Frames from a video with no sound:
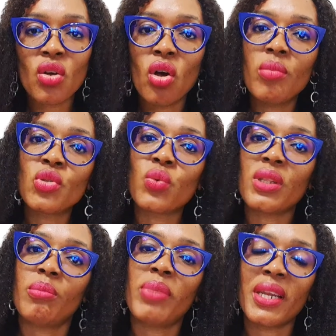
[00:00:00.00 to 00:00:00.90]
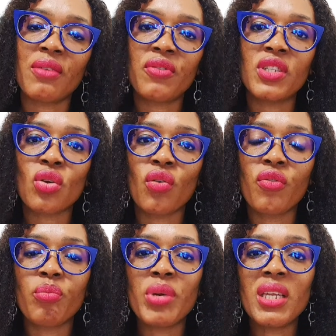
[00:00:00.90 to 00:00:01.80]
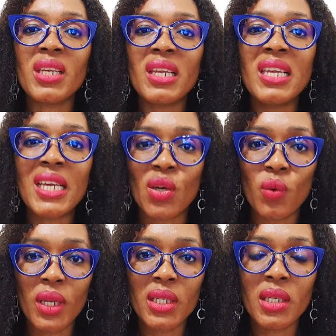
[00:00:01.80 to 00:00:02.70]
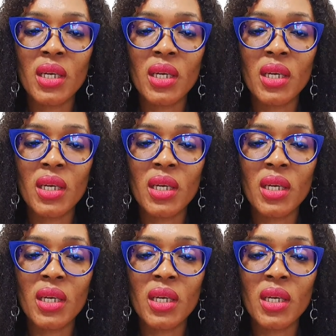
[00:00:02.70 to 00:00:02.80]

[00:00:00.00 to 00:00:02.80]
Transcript: comes with the benefit of being liquid.